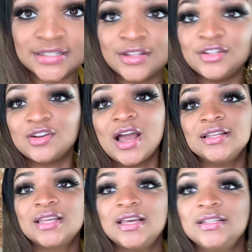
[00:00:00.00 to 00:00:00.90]
so that you
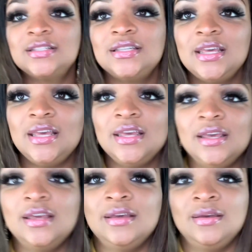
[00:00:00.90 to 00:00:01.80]
guys can't see
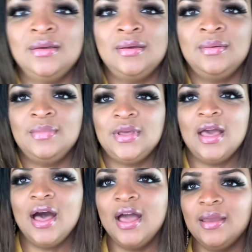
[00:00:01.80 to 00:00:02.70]

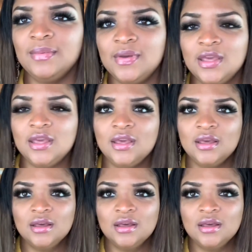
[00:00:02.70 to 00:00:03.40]
behind me.